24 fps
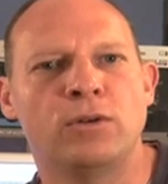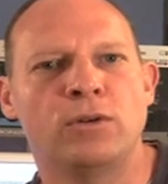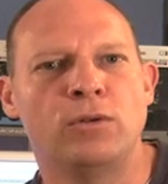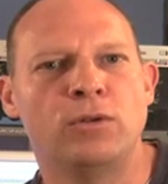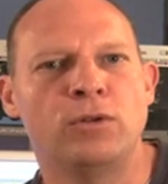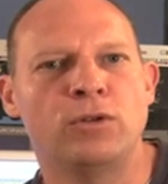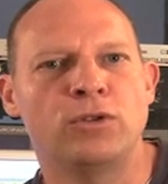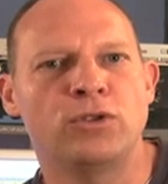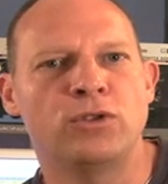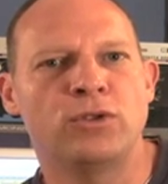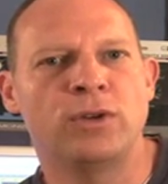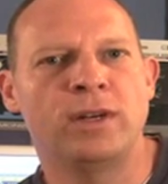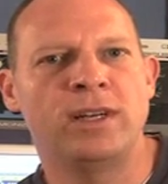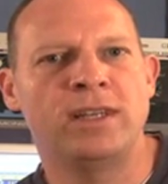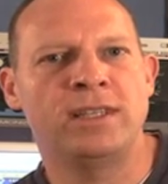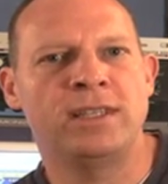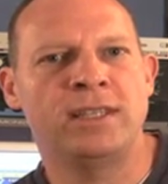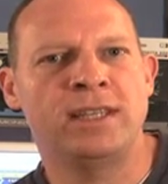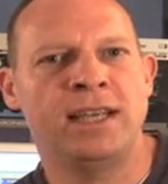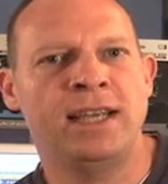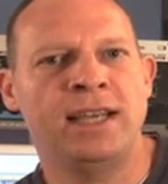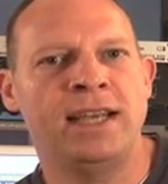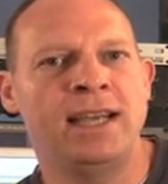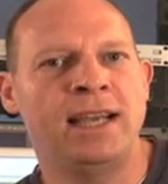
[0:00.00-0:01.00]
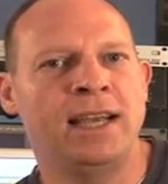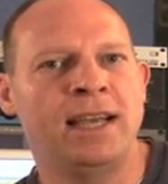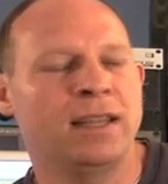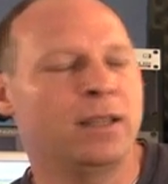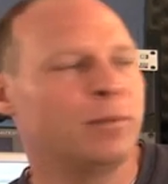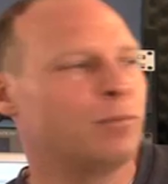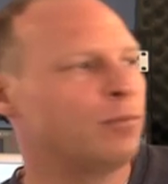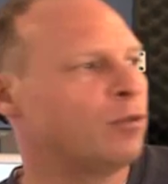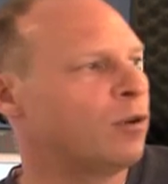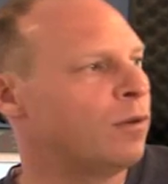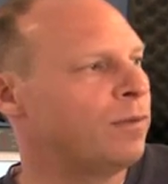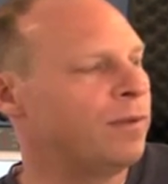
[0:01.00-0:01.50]
the Korg Trinity,
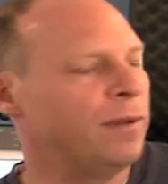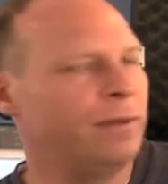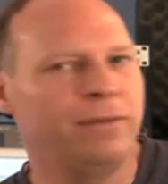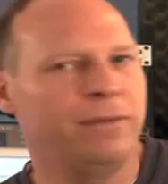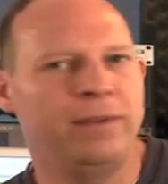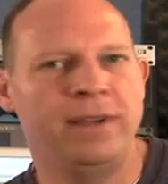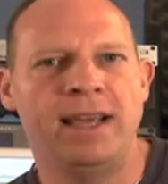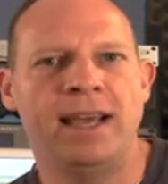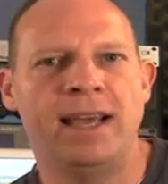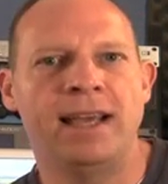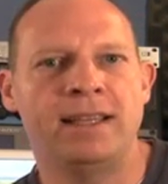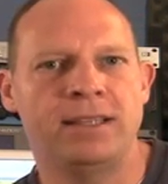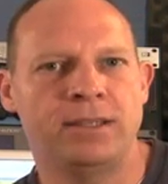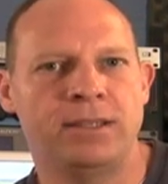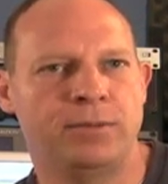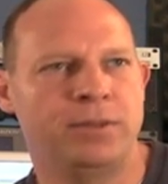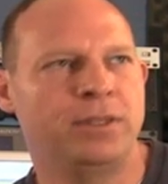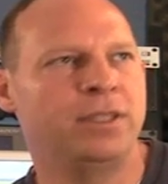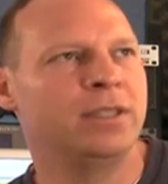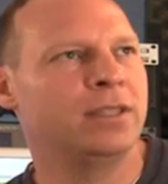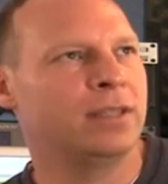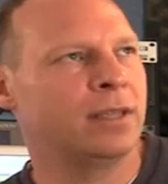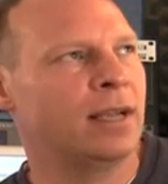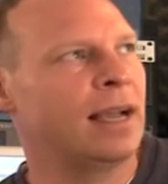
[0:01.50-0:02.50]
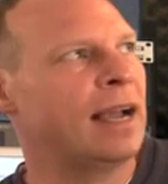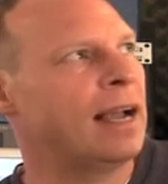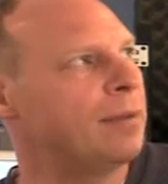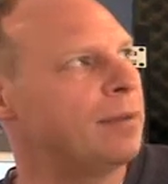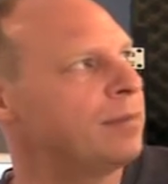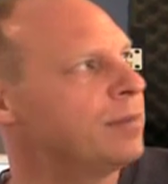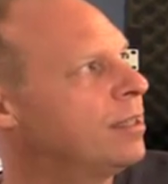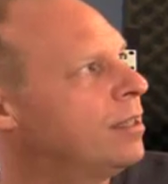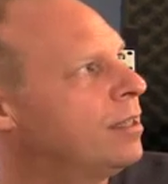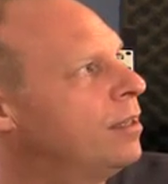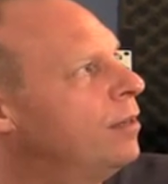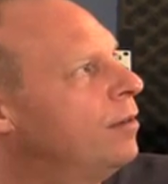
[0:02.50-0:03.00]
and the Prophet VS, which is an
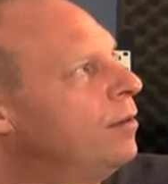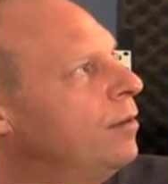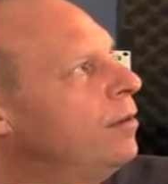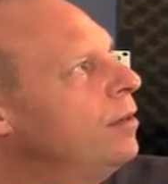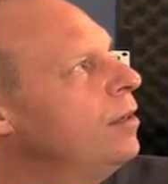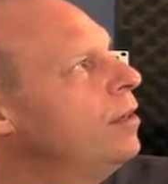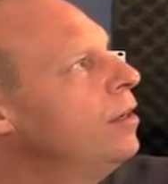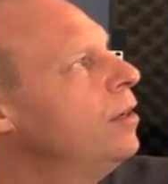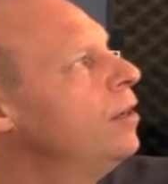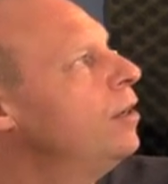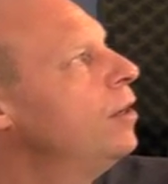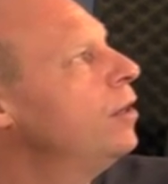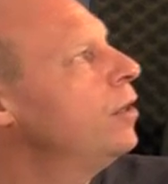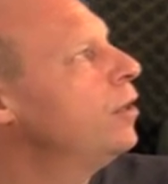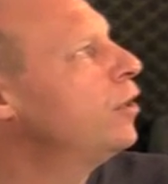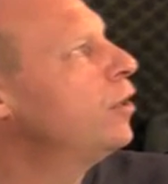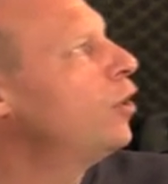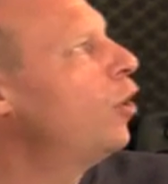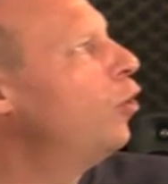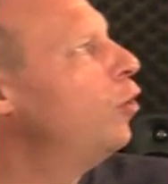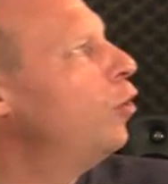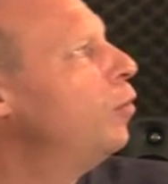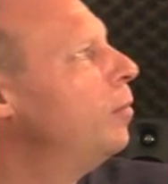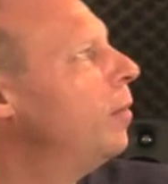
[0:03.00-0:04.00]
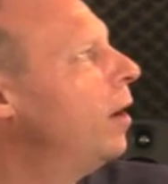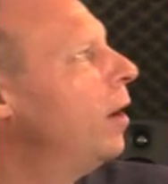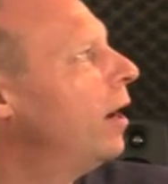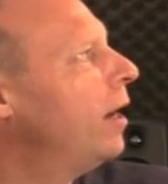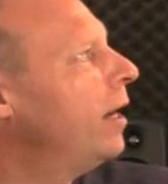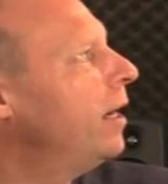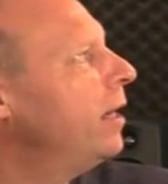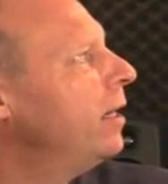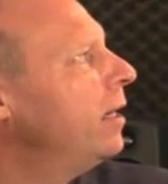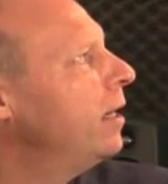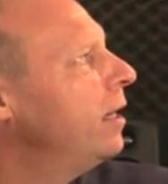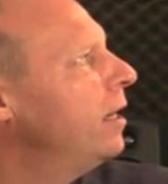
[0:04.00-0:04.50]
absolute
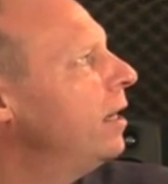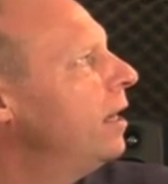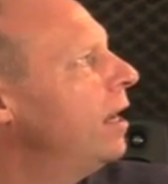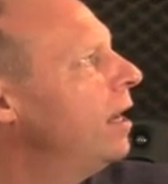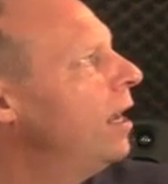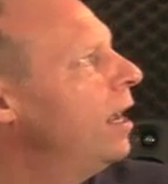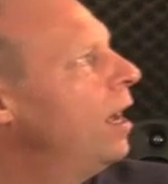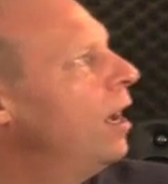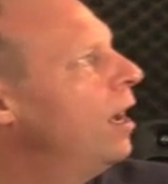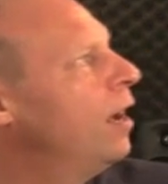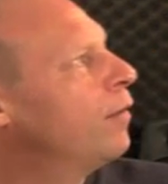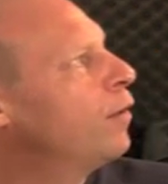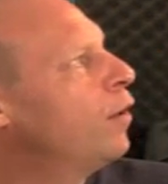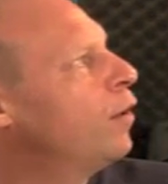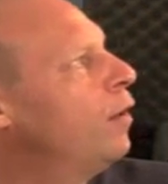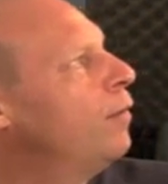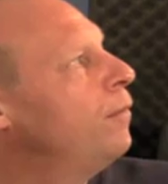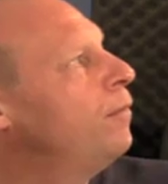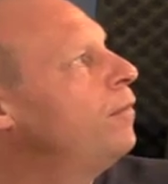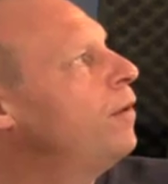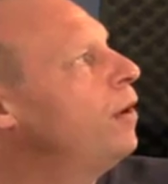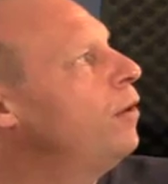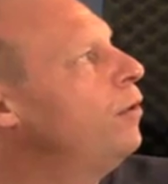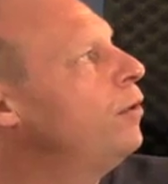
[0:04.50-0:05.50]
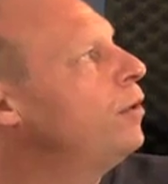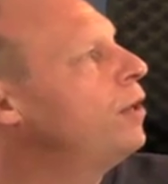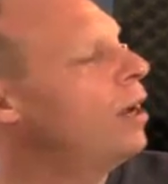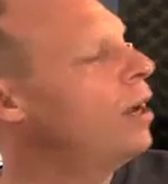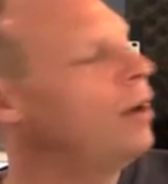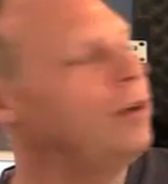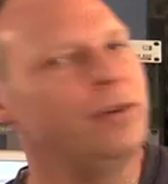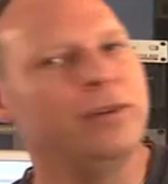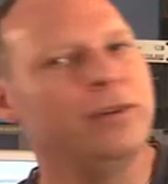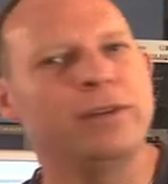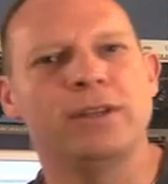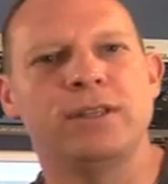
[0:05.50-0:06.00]
goldmine. I've got
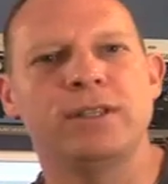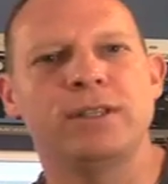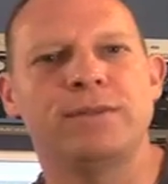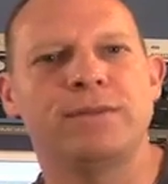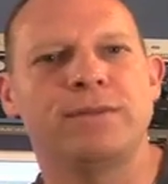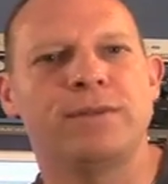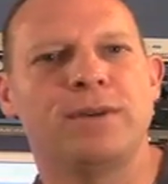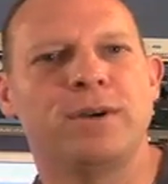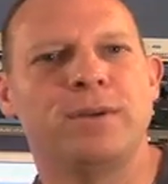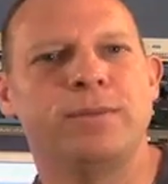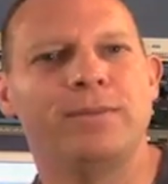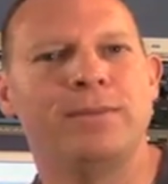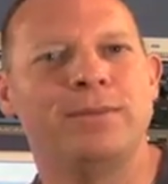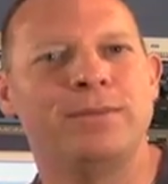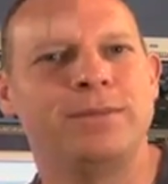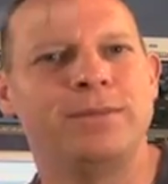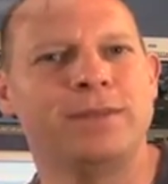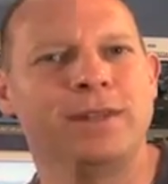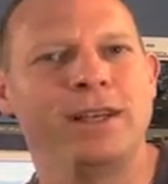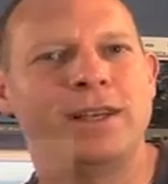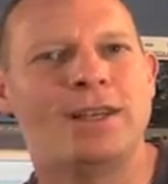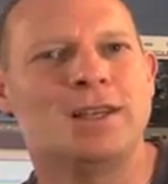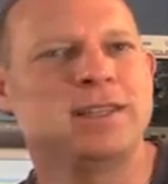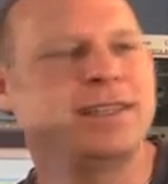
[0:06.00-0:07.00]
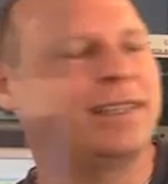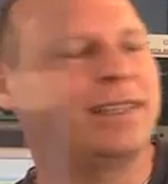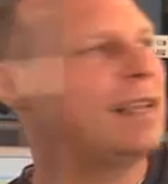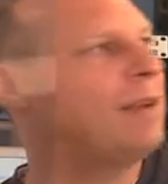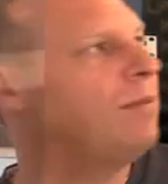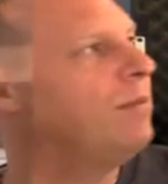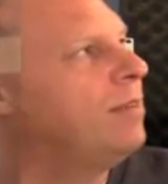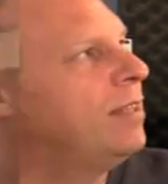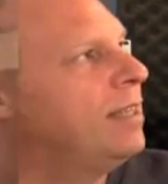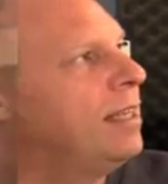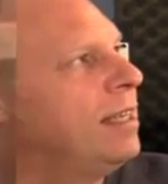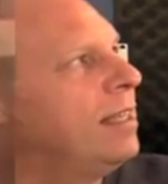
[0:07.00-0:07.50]
vocoders from the
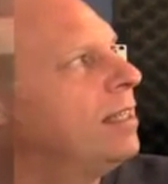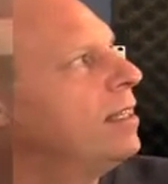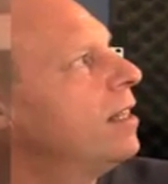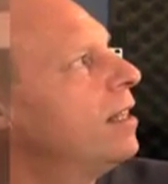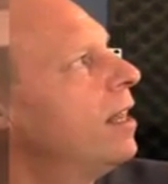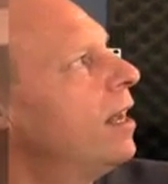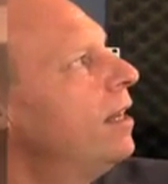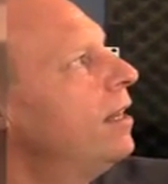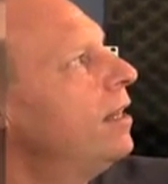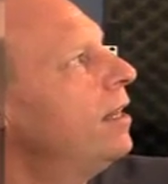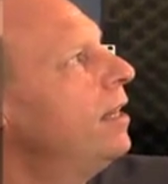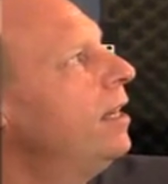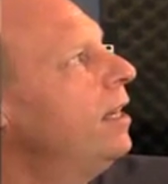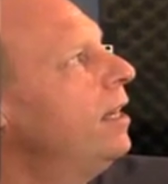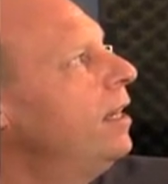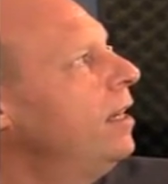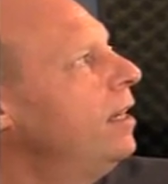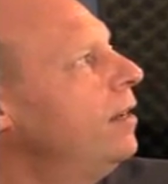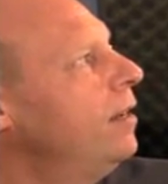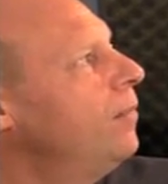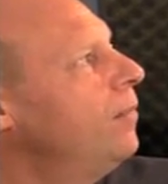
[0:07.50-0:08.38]
70s like the